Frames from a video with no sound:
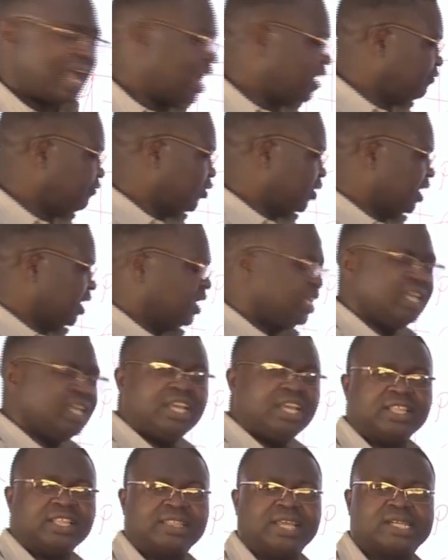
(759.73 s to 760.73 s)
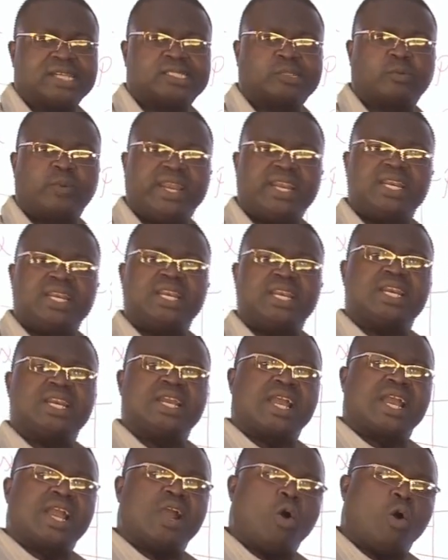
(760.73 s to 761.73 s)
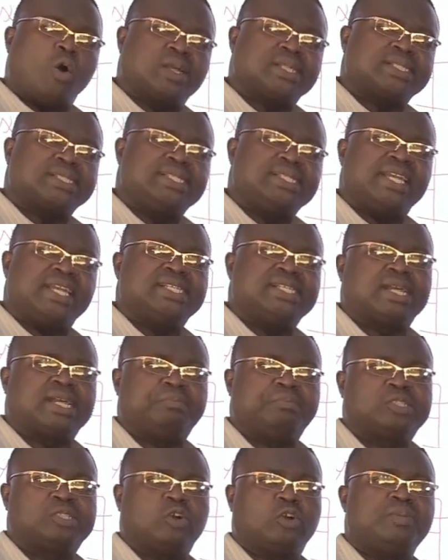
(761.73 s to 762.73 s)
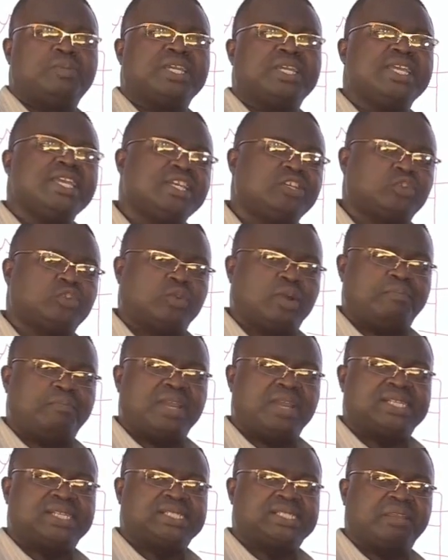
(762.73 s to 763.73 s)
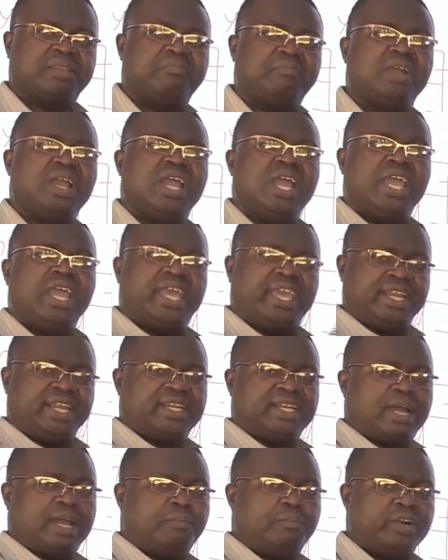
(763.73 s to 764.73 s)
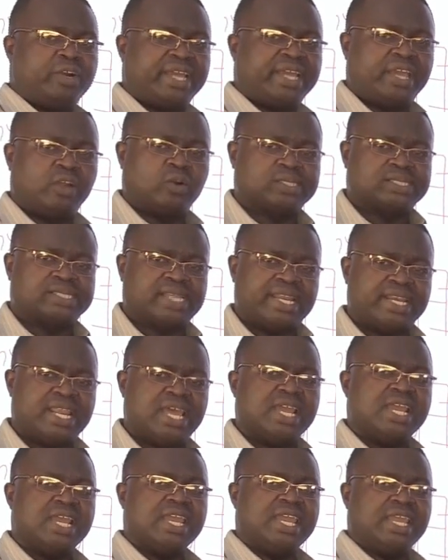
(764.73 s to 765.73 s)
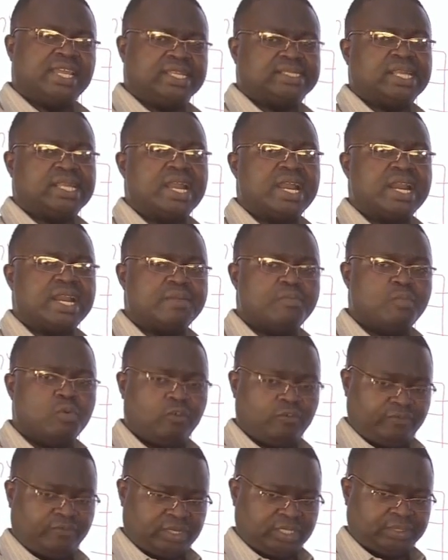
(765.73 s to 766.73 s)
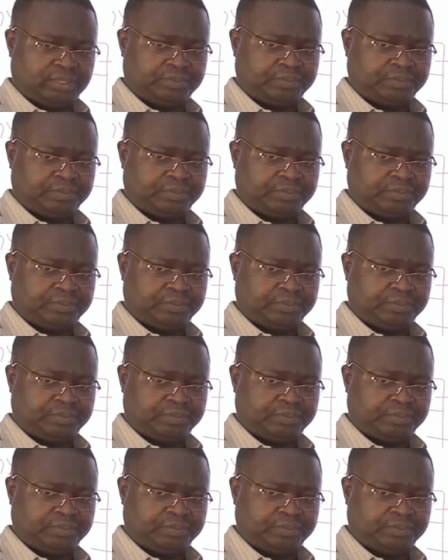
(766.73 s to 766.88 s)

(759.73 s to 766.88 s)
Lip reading: alveoli, that's when oxygen is absorbed into your bloodstream and carbon dioxide is removed.